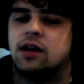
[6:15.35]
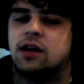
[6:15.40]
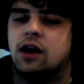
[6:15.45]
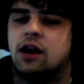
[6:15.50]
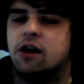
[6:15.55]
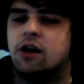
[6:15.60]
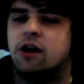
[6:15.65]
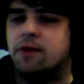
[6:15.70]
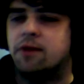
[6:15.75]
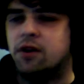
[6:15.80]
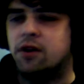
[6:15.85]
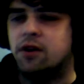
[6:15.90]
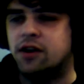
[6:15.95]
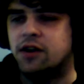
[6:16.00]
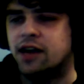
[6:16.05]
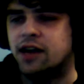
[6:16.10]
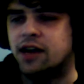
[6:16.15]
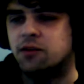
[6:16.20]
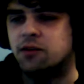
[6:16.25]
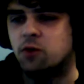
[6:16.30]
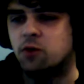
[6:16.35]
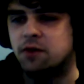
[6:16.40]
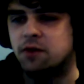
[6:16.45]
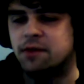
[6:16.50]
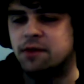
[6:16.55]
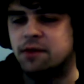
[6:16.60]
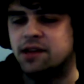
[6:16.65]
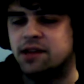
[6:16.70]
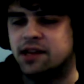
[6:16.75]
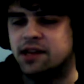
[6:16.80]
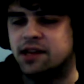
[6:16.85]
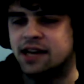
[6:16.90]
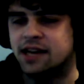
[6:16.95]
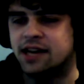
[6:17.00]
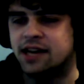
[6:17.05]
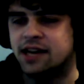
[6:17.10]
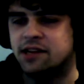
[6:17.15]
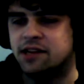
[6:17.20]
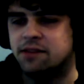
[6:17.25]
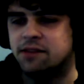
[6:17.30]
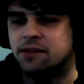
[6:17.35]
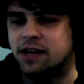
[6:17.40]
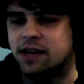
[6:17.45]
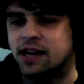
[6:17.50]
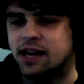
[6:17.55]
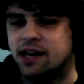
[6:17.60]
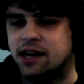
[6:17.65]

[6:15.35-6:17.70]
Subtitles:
Our opponent has one basic land in play